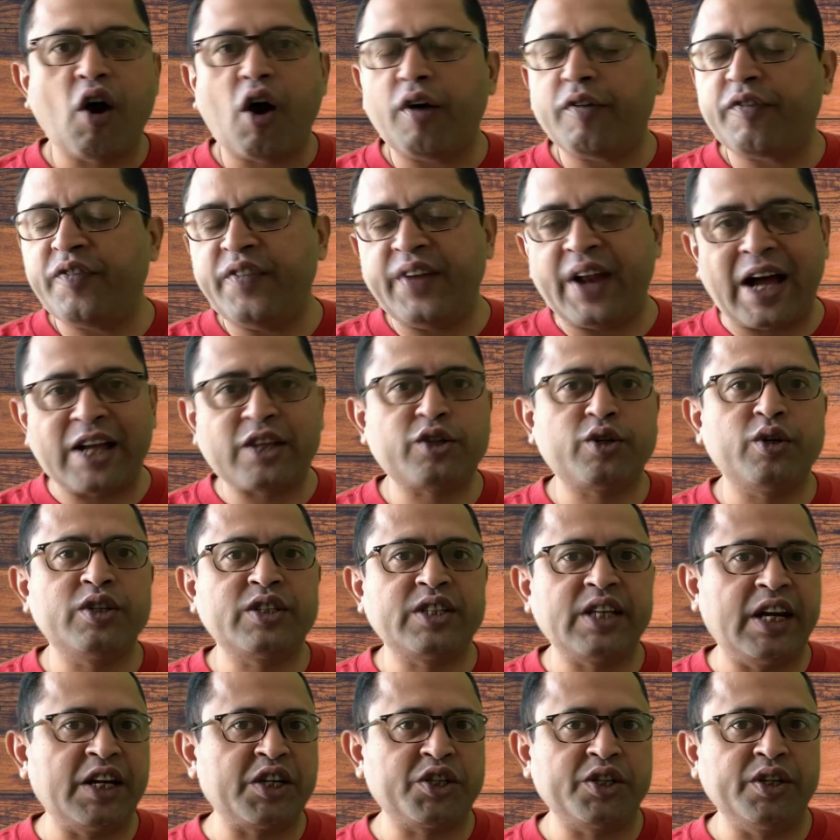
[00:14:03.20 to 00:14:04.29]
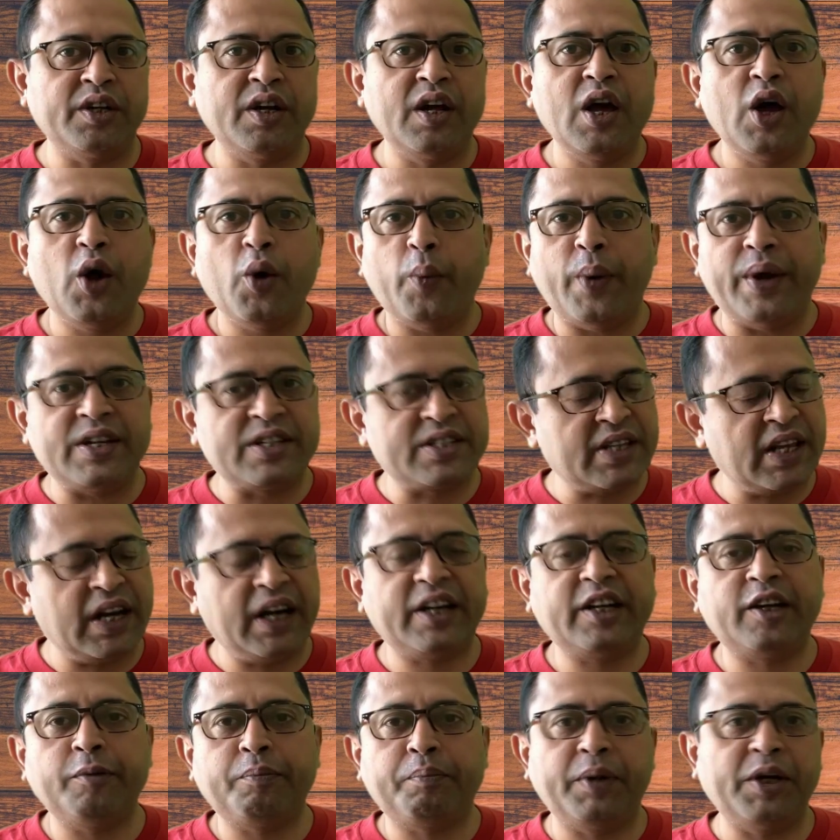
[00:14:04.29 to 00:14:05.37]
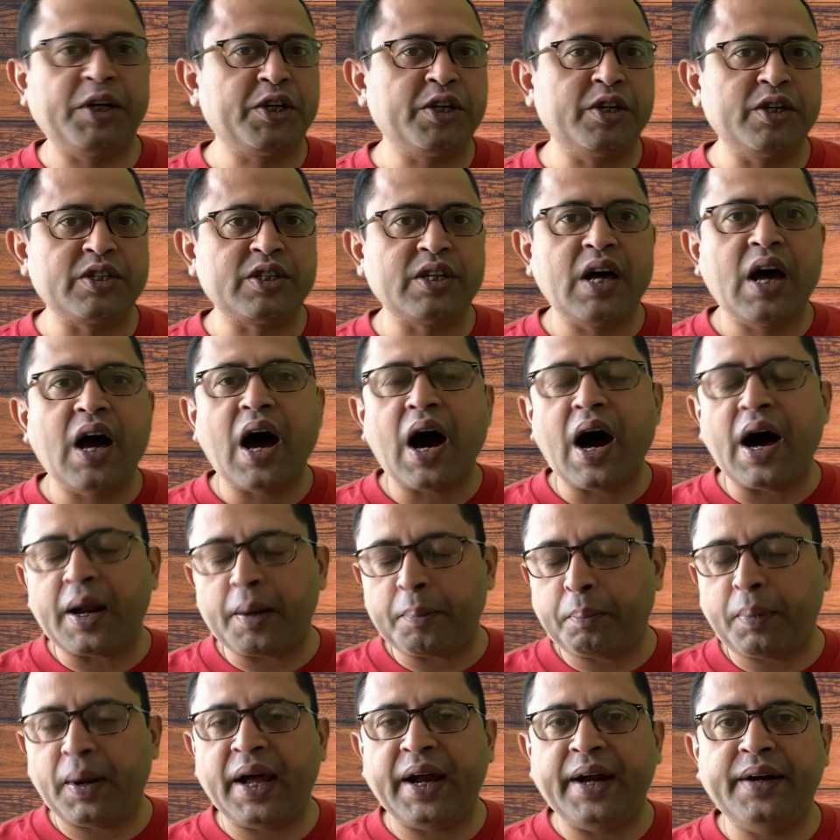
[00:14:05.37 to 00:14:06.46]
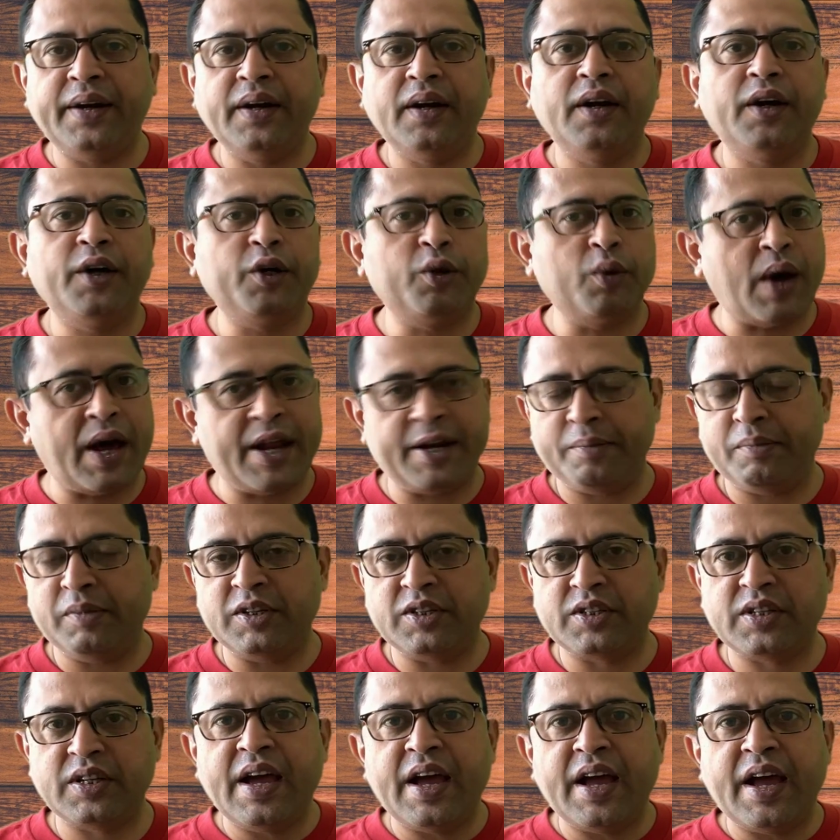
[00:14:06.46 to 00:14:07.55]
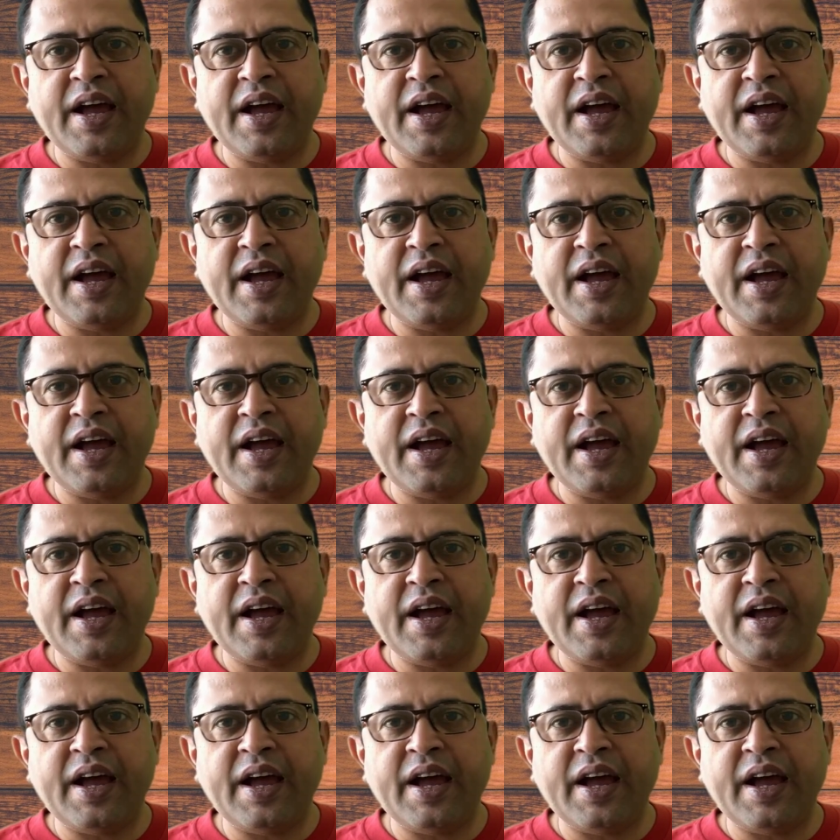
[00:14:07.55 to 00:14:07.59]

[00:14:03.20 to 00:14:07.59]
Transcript: of natural selection when selective pressures are applied to animals.